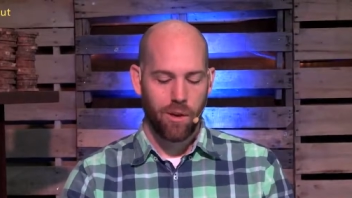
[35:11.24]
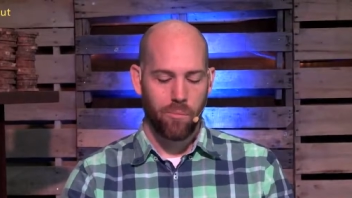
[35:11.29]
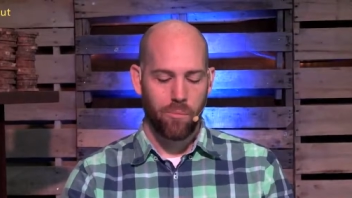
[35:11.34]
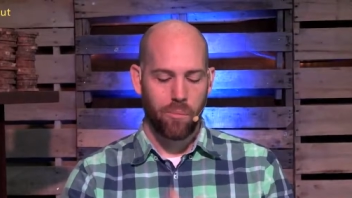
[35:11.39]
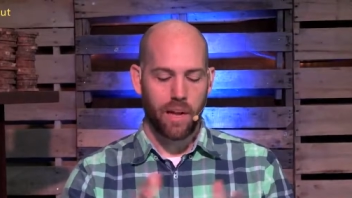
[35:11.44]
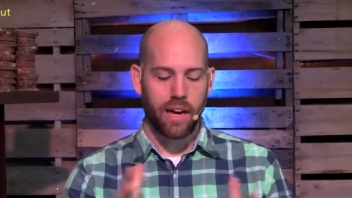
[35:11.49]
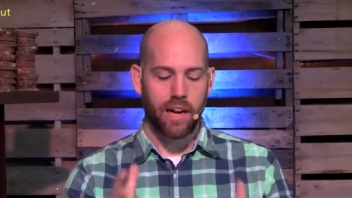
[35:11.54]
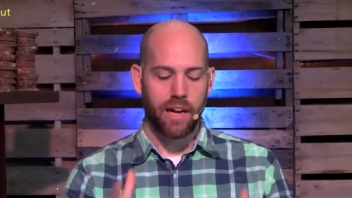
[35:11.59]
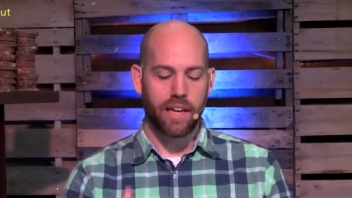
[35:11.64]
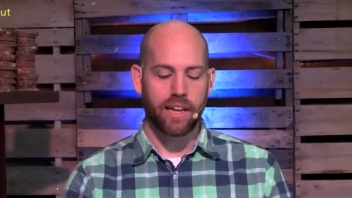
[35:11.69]

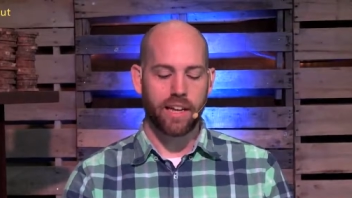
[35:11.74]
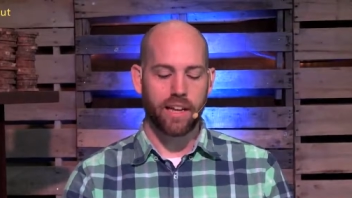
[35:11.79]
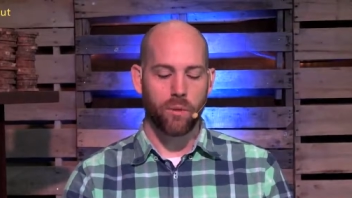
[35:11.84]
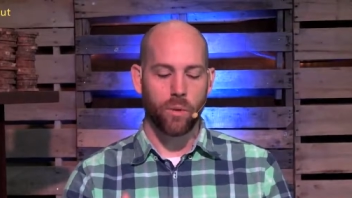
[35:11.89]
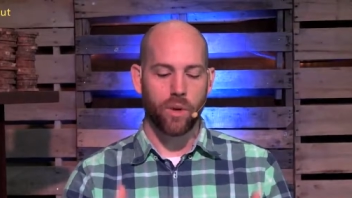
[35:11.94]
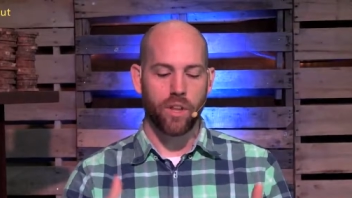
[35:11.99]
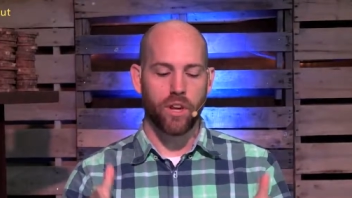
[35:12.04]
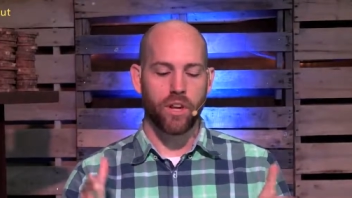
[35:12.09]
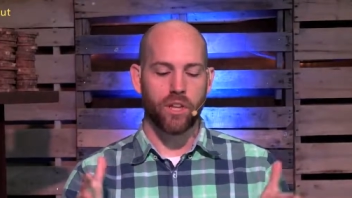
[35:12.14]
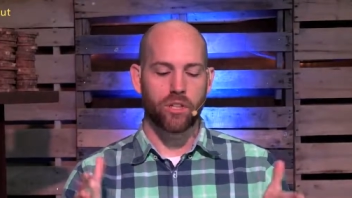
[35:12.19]
but it ended
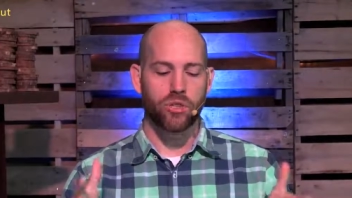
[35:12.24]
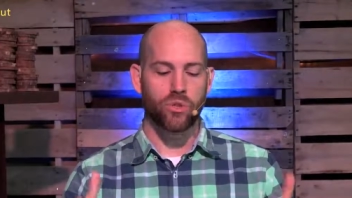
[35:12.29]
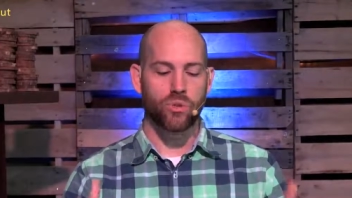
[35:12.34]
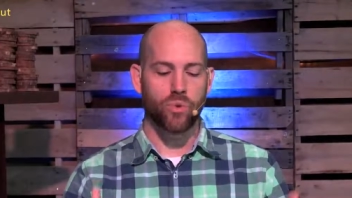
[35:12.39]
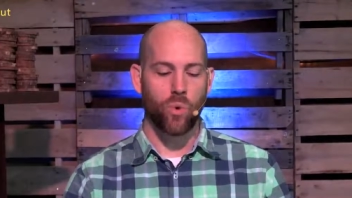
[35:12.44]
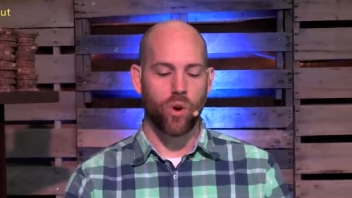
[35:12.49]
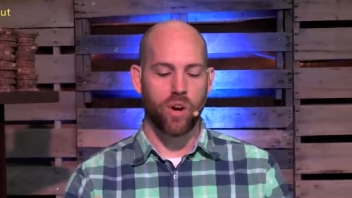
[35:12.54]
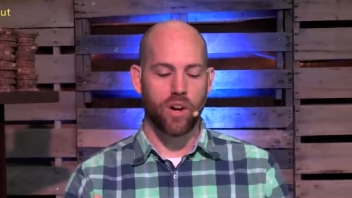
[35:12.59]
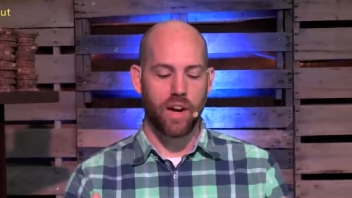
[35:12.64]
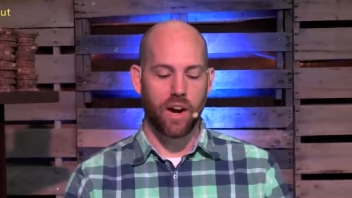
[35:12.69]
with an
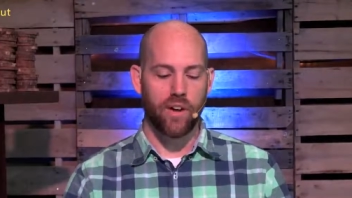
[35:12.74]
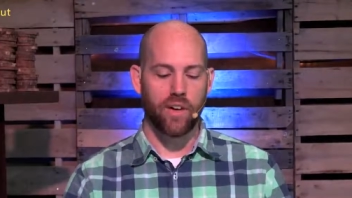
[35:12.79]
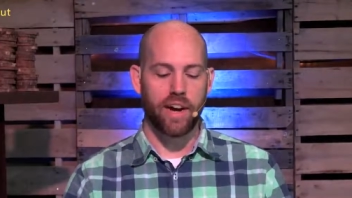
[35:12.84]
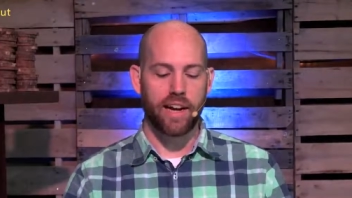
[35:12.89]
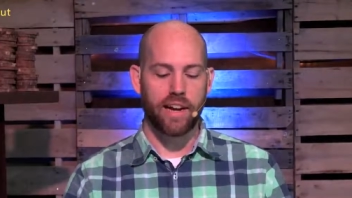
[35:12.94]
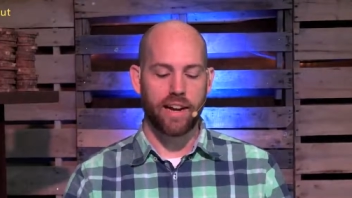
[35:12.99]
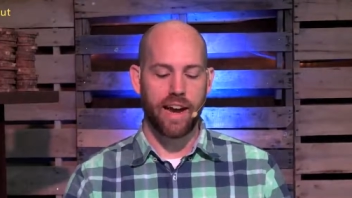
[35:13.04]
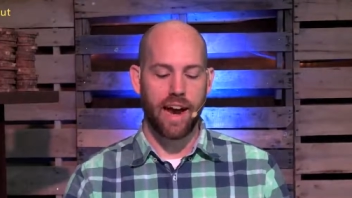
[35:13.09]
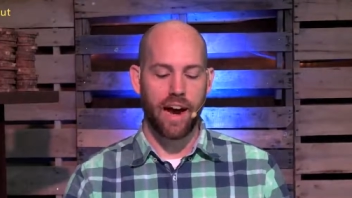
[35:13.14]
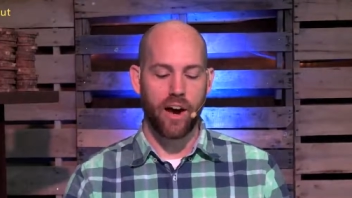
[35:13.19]
extraordinary
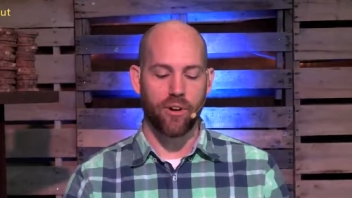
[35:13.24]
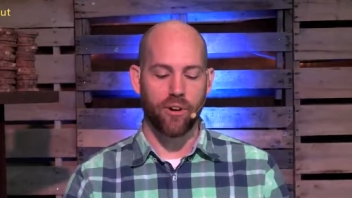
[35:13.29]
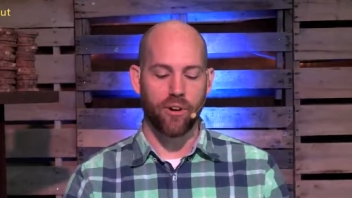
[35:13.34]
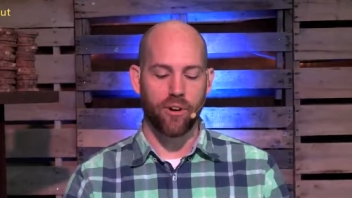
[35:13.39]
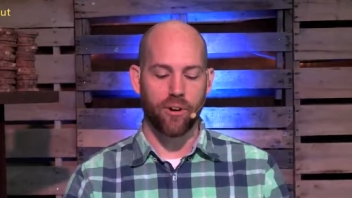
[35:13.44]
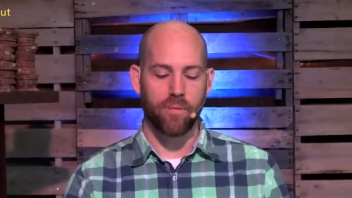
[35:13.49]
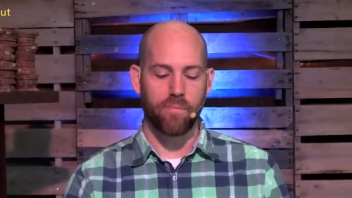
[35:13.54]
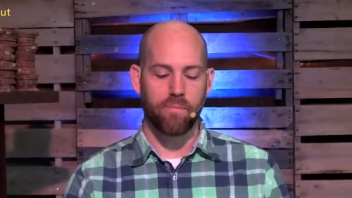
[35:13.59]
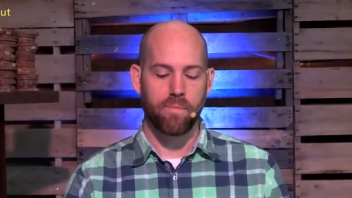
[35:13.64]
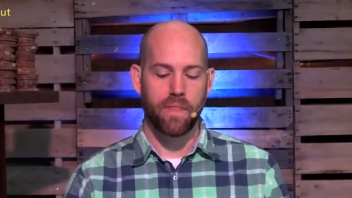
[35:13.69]

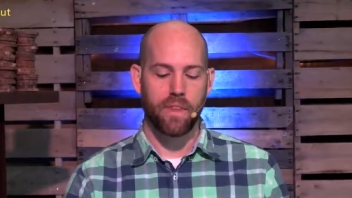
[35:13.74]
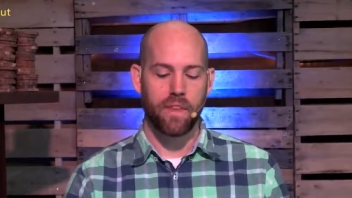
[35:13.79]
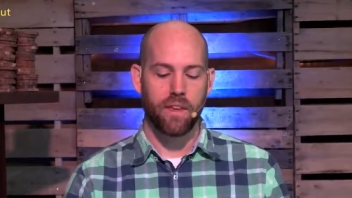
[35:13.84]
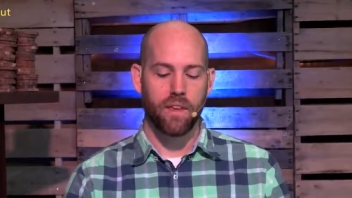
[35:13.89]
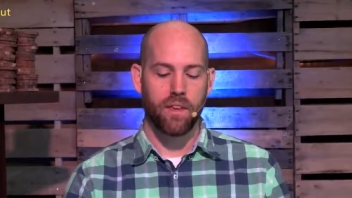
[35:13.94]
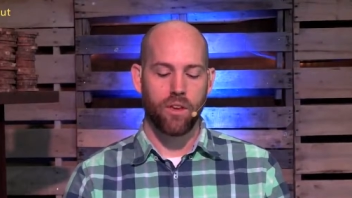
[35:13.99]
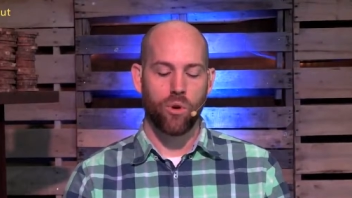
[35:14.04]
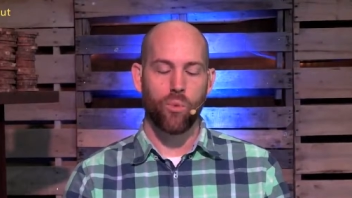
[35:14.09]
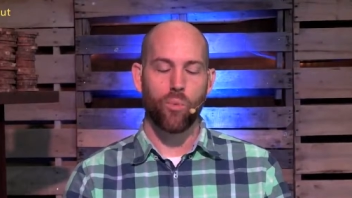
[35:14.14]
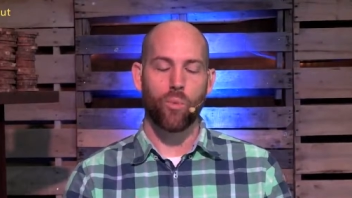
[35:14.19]
encounter
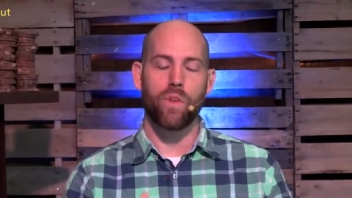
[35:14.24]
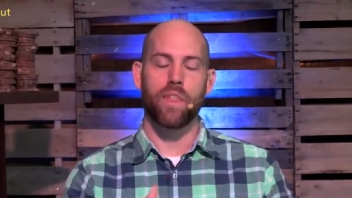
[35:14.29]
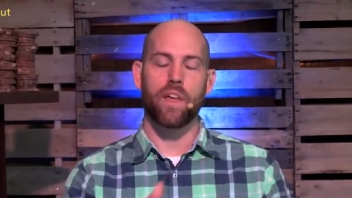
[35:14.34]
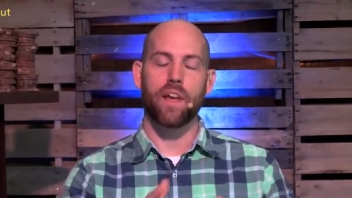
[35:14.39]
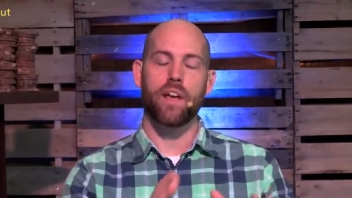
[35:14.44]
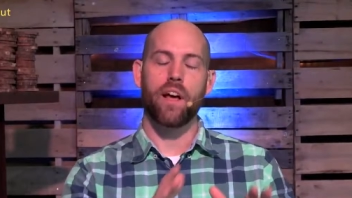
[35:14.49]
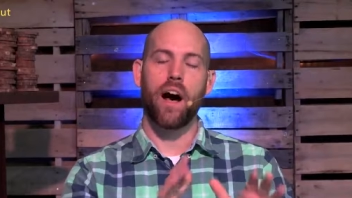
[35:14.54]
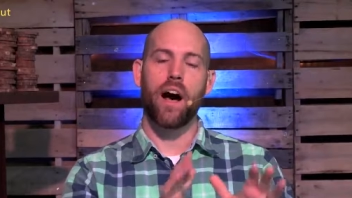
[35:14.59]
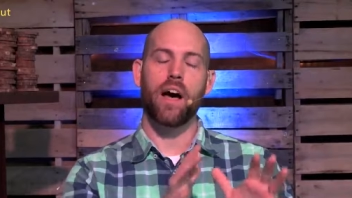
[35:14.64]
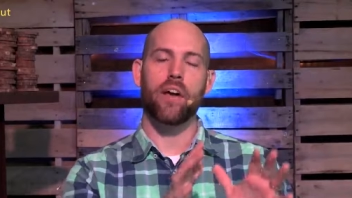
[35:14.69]
with the
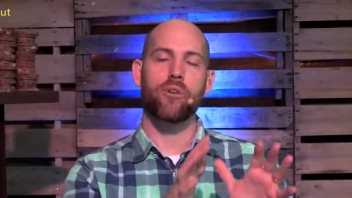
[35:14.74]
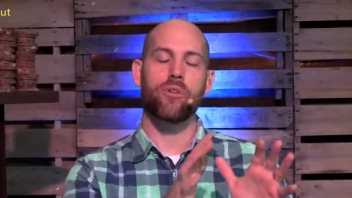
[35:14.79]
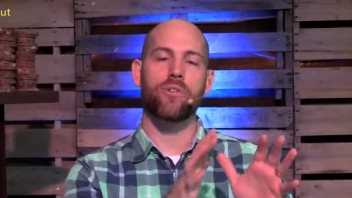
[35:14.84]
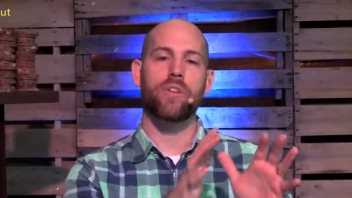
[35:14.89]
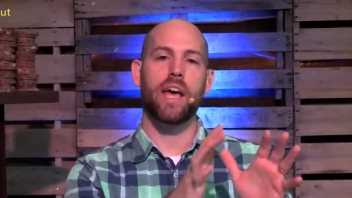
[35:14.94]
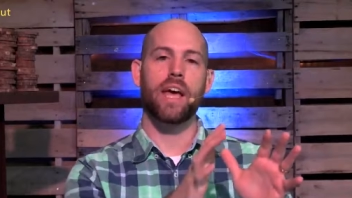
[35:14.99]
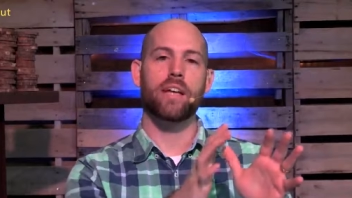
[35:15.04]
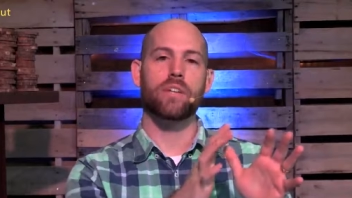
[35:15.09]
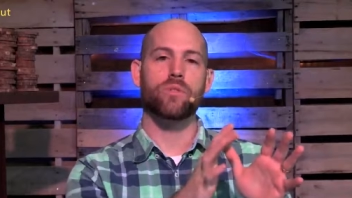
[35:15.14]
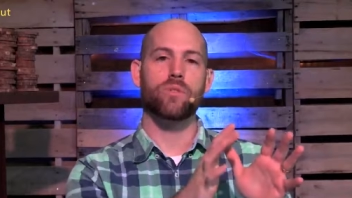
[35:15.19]
God who
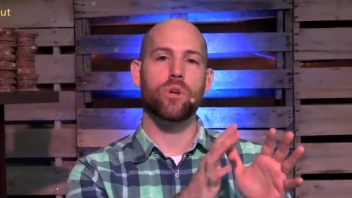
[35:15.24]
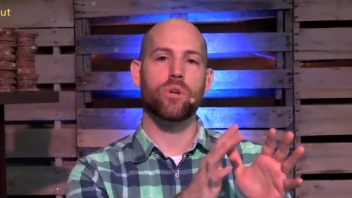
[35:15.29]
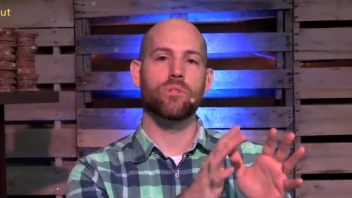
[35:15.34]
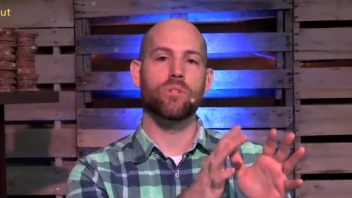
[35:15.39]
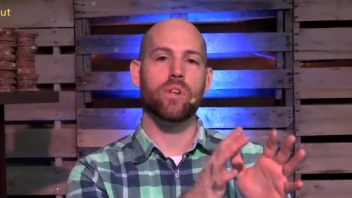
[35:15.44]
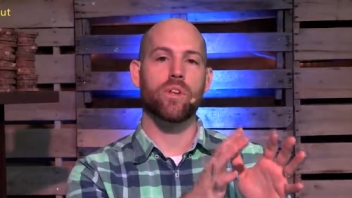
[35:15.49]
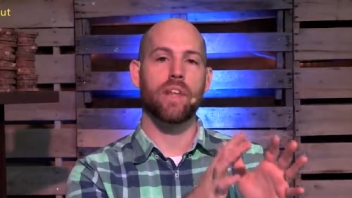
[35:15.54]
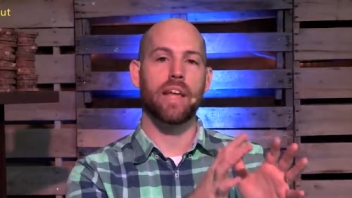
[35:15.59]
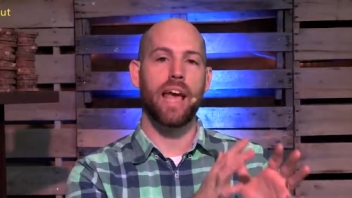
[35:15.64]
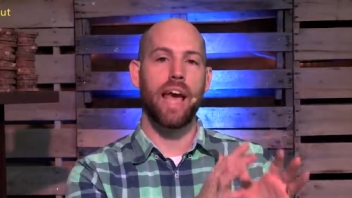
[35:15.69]
takes those
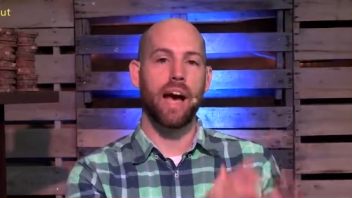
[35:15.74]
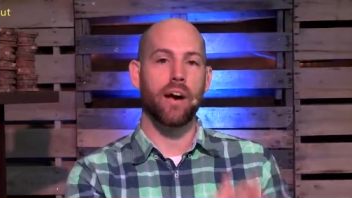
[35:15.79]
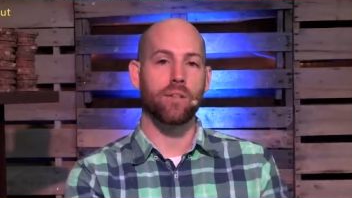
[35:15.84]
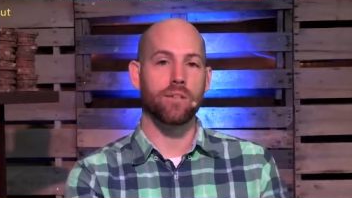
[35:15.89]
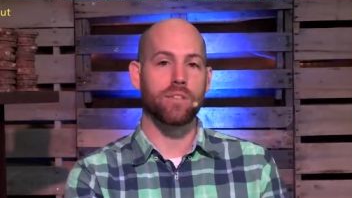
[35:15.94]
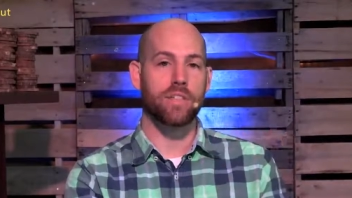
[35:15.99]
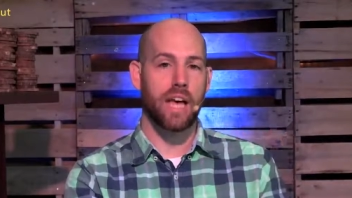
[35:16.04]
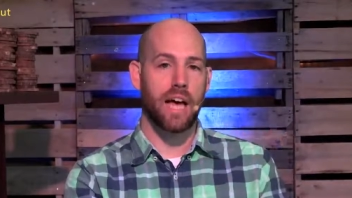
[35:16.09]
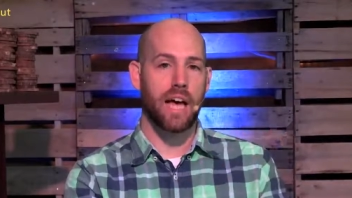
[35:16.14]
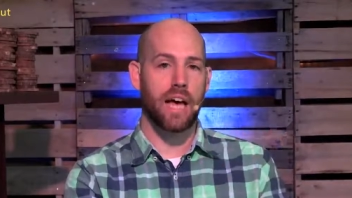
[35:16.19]
on the
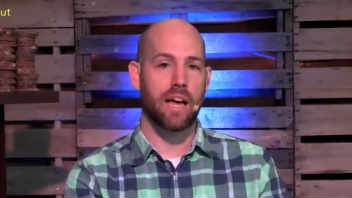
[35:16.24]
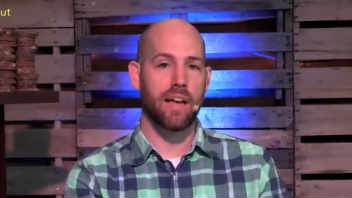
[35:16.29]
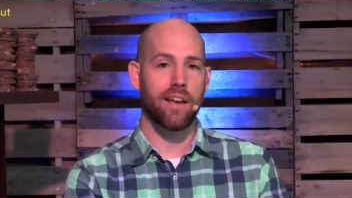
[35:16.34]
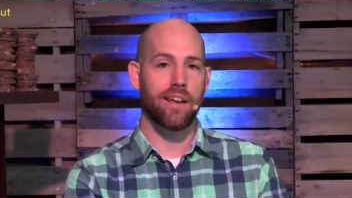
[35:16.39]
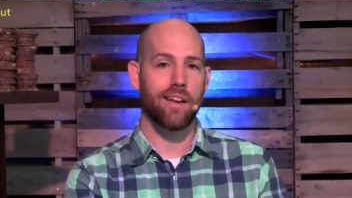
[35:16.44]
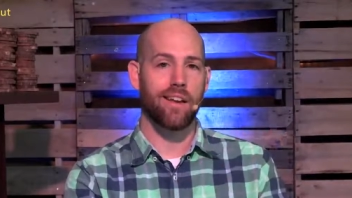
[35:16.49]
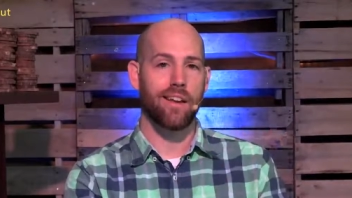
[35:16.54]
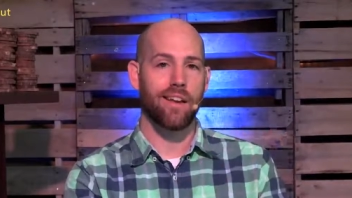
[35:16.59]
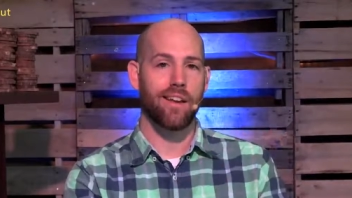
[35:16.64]
outside